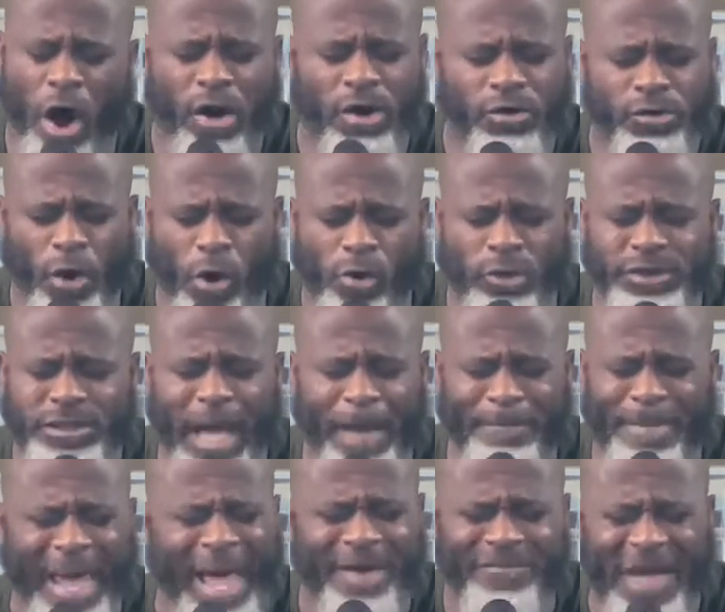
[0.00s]
Those that
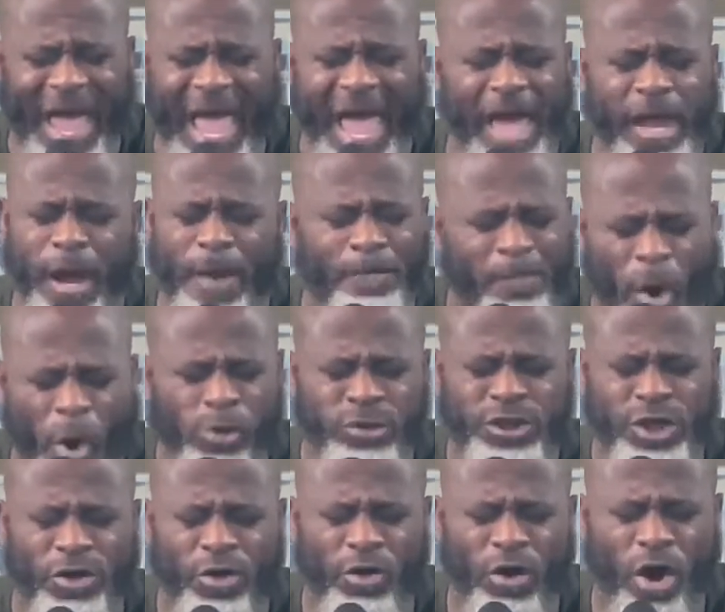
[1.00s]
may have had
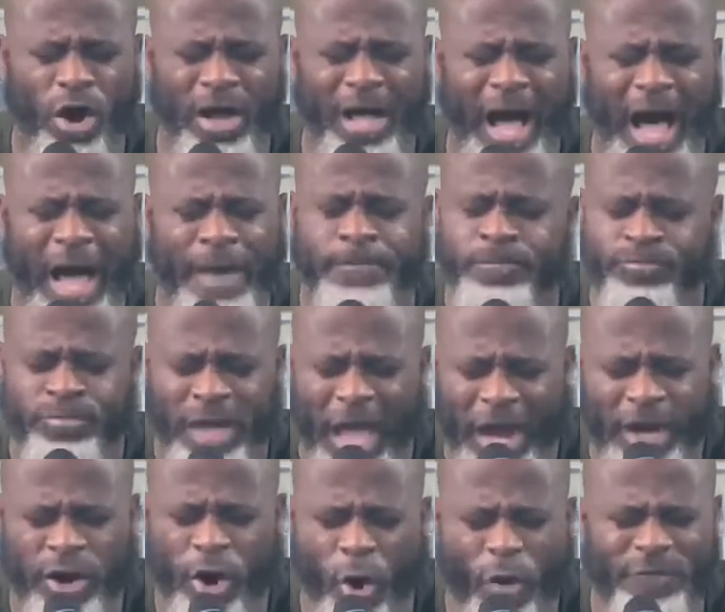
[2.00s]
emotional, Lord God,
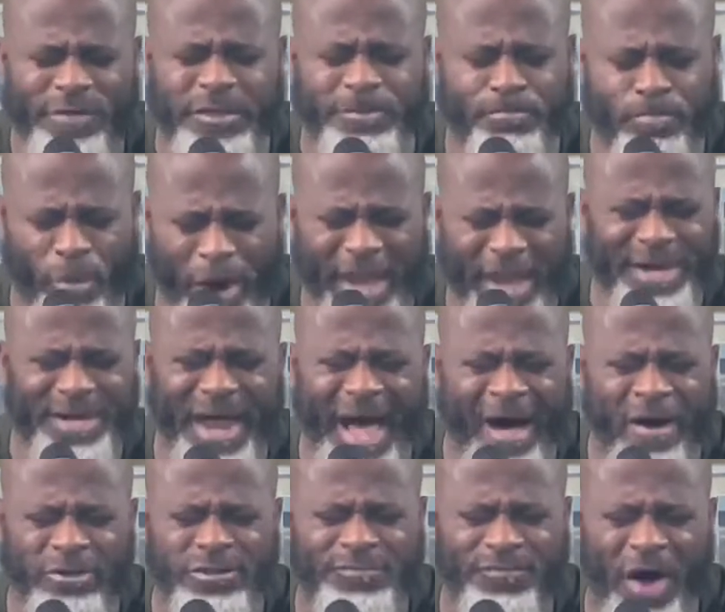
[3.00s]
and nervous
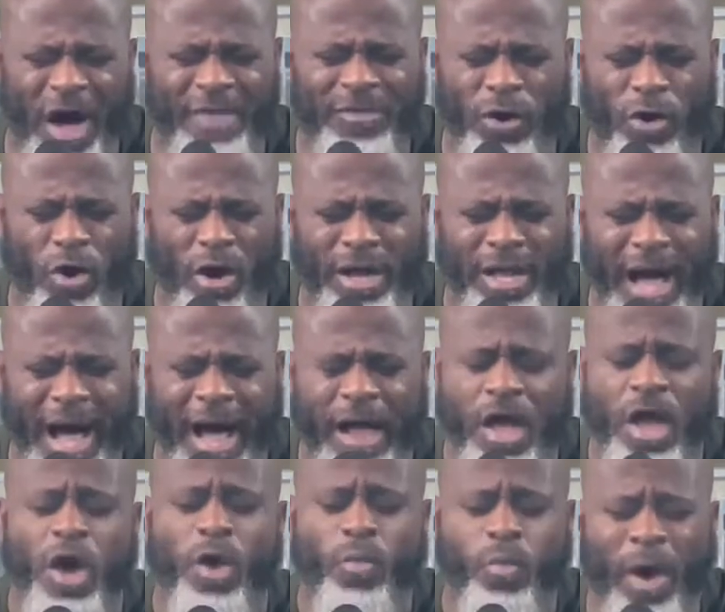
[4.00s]
breakdowns, Father, Lord God,
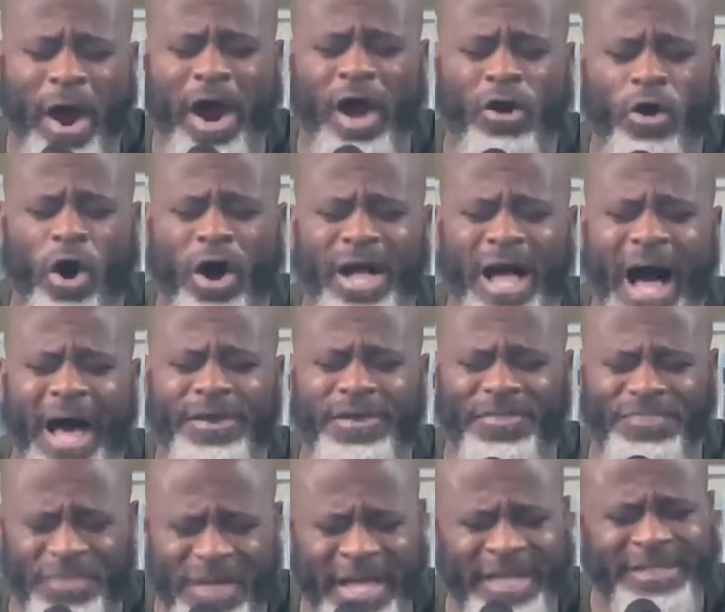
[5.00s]
where, Lord God, the
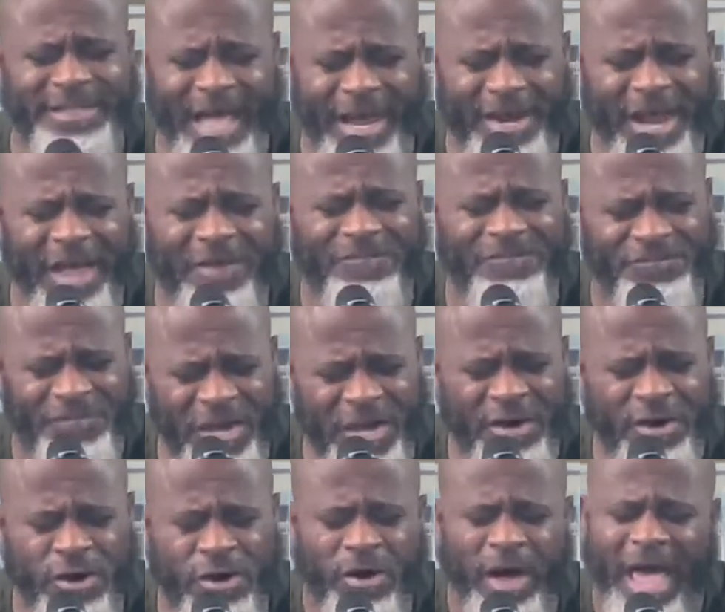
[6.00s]
things that they
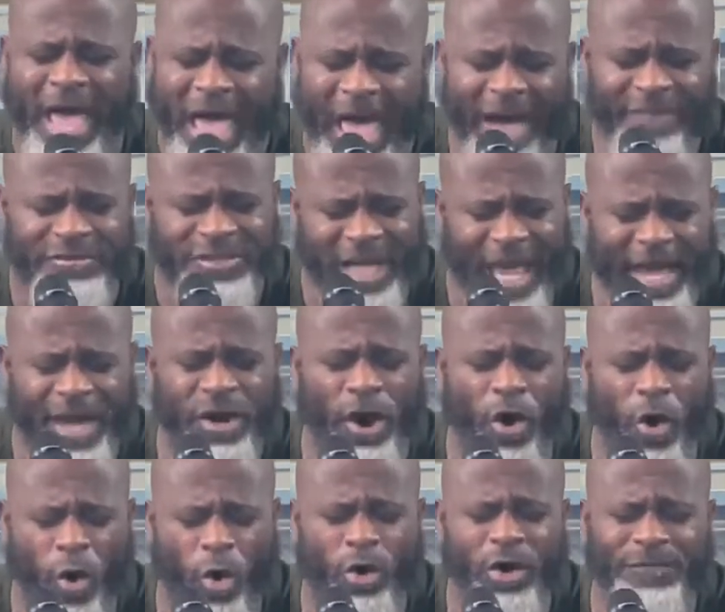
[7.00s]
feel have taken a
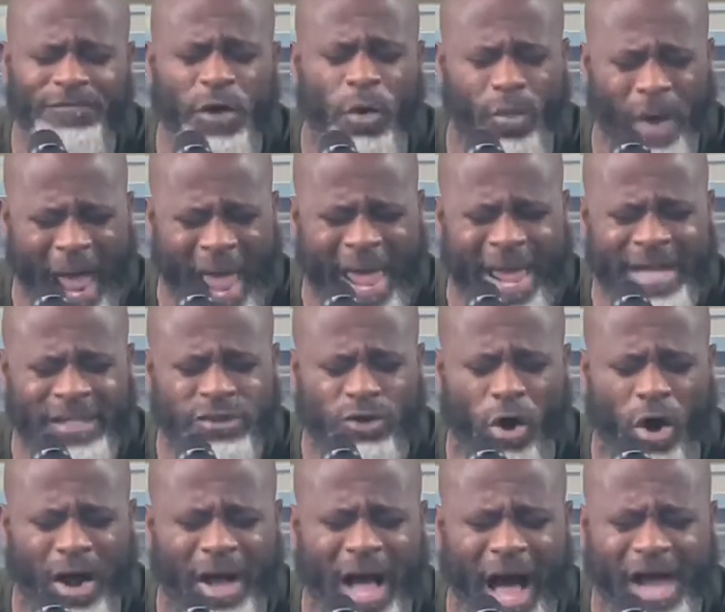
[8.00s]
hold of the reins,
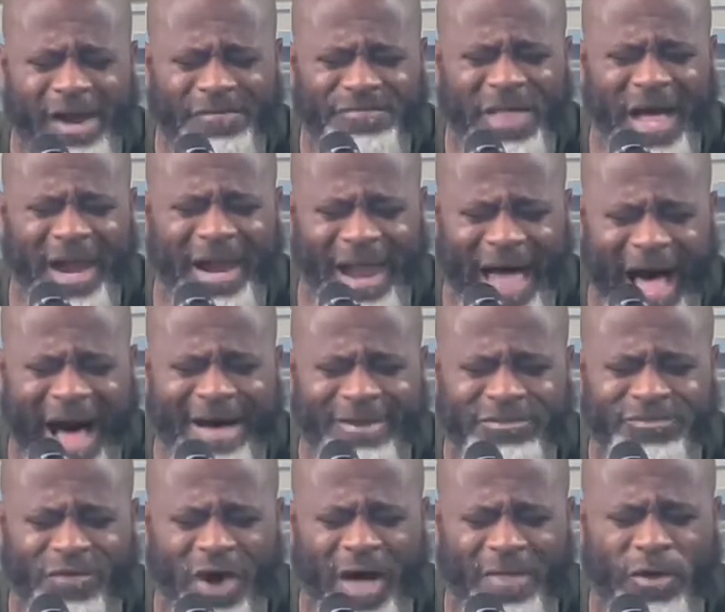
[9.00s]
Lord God, of their lives,
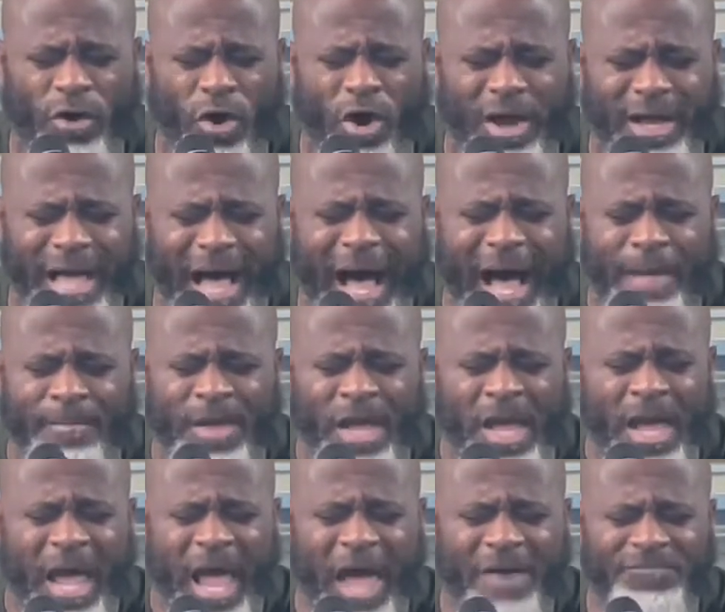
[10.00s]
Father, Lord God.
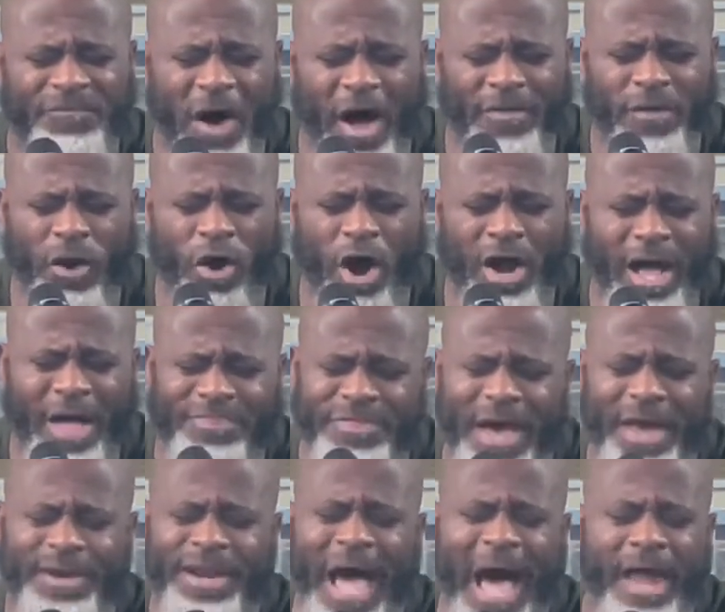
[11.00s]
And Father, Lord God,
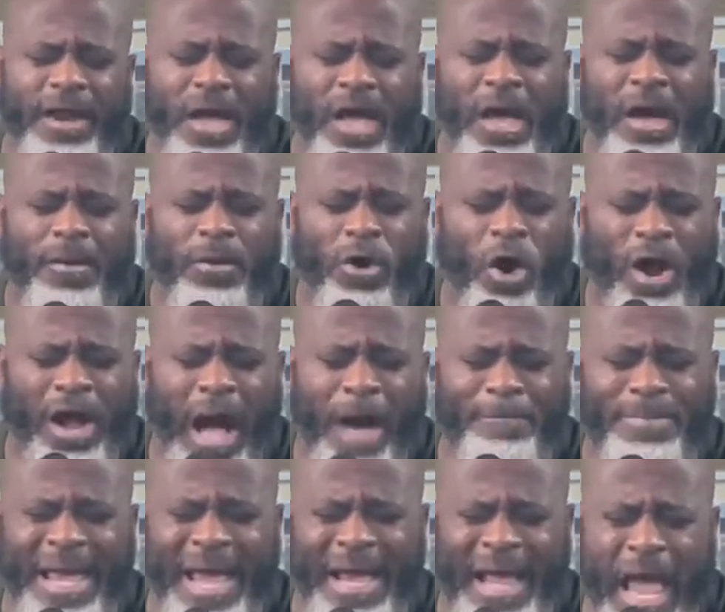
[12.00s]
they're not, Lord God,
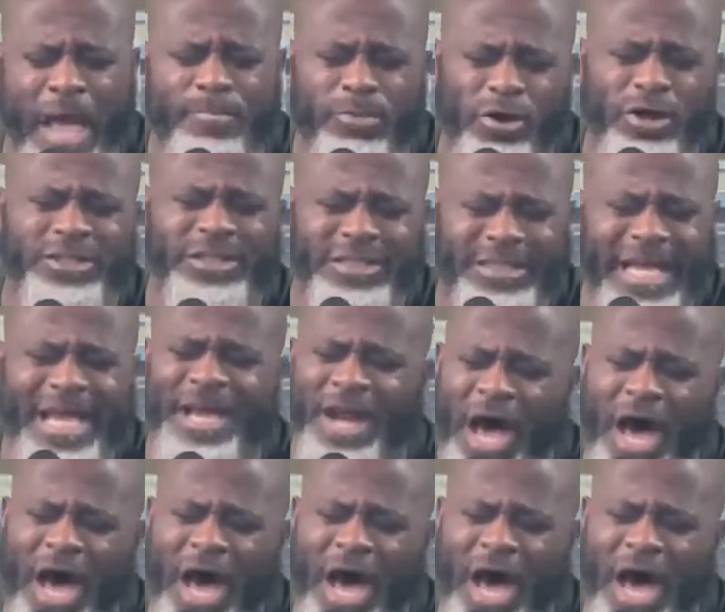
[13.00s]
being able to see and